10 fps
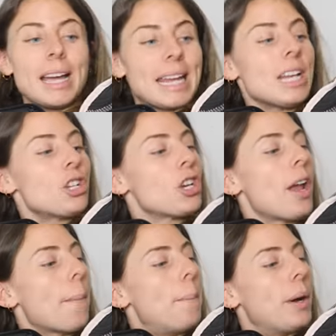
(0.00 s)
luggage,
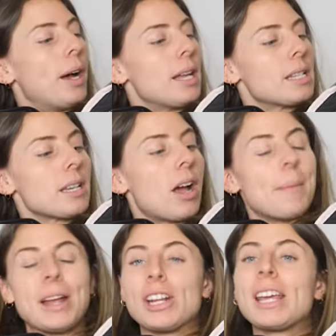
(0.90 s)
but
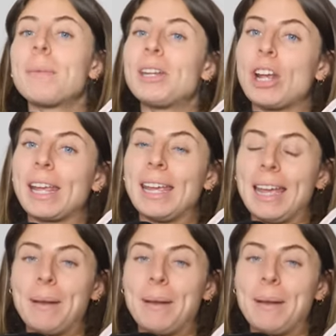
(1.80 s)
I'm actually going to be checking it